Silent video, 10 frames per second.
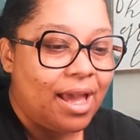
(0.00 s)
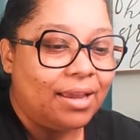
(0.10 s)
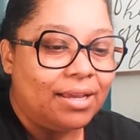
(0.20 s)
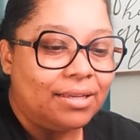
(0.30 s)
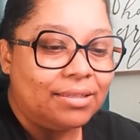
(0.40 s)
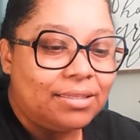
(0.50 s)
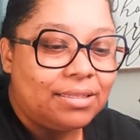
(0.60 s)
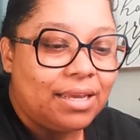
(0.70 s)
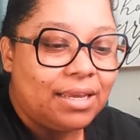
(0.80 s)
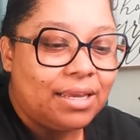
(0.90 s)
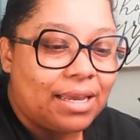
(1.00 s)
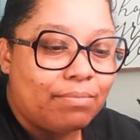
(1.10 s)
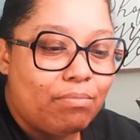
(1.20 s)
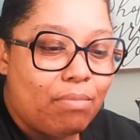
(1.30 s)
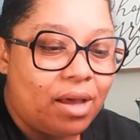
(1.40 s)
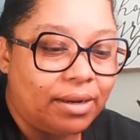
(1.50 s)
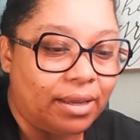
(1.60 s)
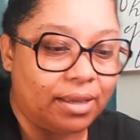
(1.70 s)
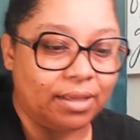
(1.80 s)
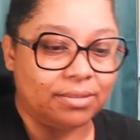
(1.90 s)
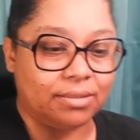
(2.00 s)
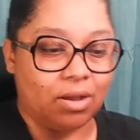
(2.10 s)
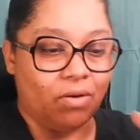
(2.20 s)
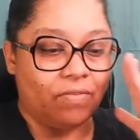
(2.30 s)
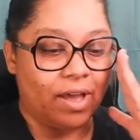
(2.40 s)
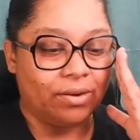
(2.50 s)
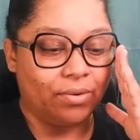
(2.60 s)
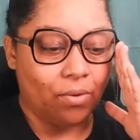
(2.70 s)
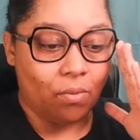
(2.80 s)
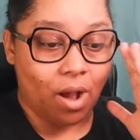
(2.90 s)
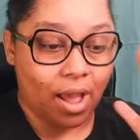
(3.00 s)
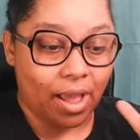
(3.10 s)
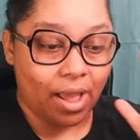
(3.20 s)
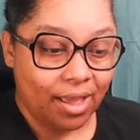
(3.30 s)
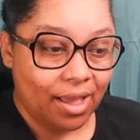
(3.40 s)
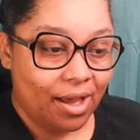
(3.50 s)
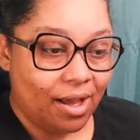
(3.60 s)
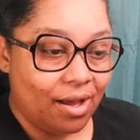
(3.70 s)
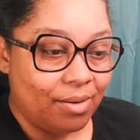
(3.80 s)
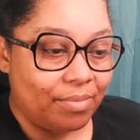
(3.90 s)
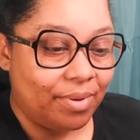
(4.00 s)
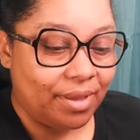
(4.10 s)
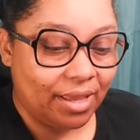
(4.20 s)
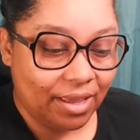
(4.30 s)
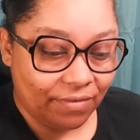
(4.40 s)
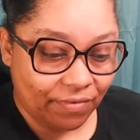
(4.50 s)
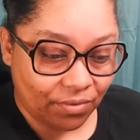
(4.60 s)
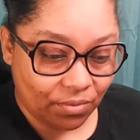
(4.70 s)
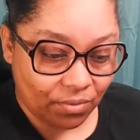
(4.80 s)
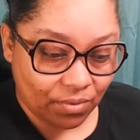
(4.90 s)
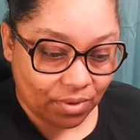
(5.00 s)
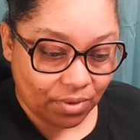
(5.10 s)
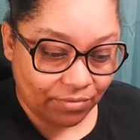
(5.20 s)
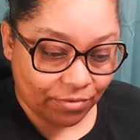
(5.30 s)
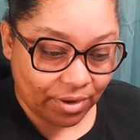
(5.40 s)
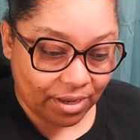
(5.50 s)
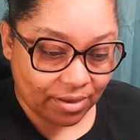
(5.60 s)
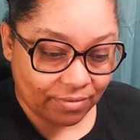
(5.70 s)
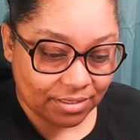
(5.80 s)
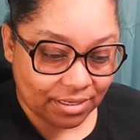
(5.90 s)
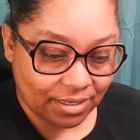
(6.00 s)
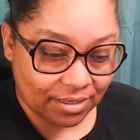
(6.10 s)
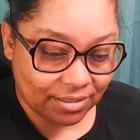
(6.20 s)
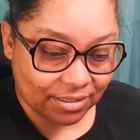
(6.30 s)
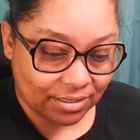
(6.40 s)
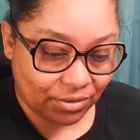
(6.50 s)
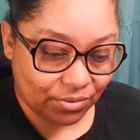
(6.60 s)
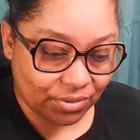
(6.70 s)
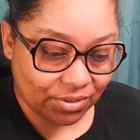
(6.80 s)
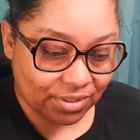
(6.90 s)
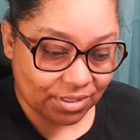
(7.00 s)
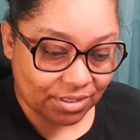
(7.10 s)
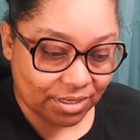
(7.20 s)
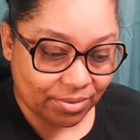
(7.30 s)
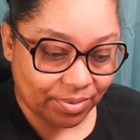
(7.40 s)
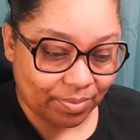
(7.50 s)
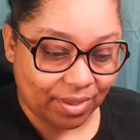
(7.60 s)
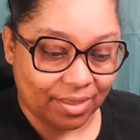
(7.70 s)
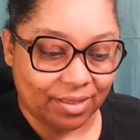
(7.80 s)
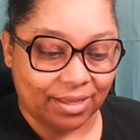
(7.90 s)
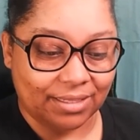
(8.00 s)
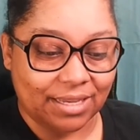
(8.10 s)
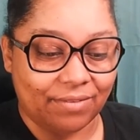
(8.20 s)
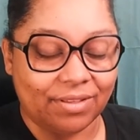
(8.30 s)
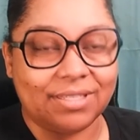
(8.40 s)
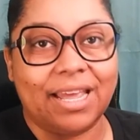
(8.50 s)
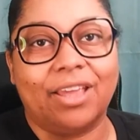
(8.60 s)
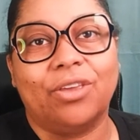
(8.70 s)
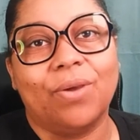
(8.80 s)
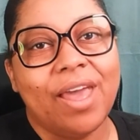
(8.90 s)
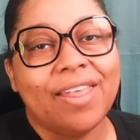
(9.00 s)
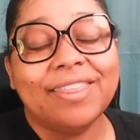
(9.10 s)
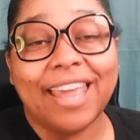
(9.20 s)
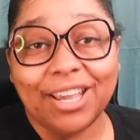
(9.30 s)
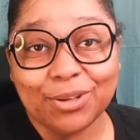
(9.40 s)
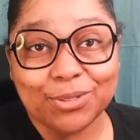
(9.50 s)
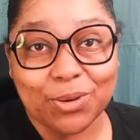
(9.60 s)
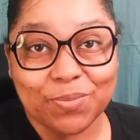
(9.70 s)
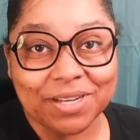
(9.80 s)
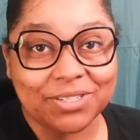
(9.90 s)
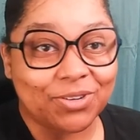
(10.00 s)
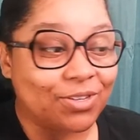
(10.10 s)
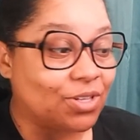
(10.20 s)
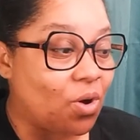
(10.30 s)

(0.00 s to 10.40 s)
I guess this thing is like modding itself. I don't know why. Um, if you need free gifts and the existing users to share with me the links, Evans, thank you. Thank you so much, girls.